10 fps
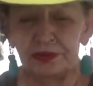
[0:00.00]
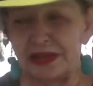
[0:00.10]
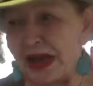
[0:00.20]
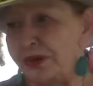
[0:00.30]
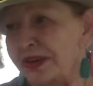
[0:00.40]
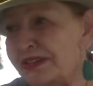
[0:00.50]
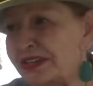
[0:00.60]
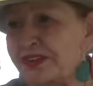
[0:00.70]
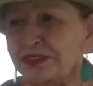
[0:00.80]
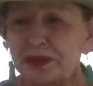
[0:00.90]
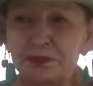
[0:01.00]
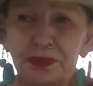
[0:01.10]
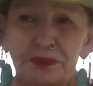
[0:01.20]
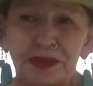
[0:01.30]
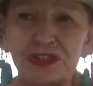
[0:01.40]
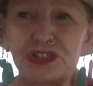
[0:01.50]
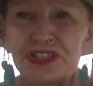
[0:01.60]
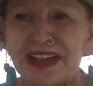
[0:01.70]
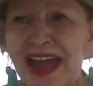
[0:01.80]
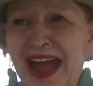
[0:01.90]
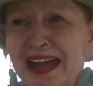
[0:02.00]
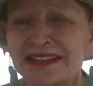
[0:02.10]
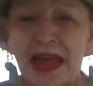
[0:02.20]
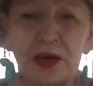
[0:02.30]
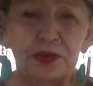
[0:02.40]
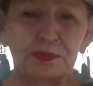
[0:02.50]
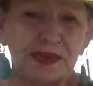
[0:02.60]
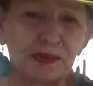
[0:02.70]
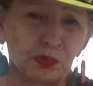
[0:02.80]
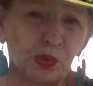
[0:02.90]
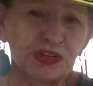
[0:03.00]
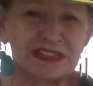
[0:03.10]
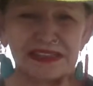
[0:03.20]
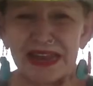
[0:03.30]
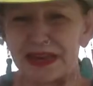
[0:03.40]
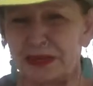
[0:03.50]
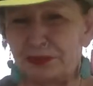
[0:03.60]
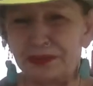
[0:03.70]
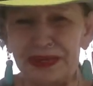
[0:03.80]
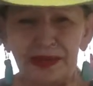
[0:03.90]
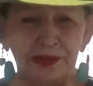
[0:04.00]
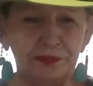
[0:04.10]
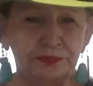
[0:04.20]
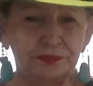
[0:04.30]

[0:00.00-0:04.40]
Now he's given them permission to act out, be the worst they can be,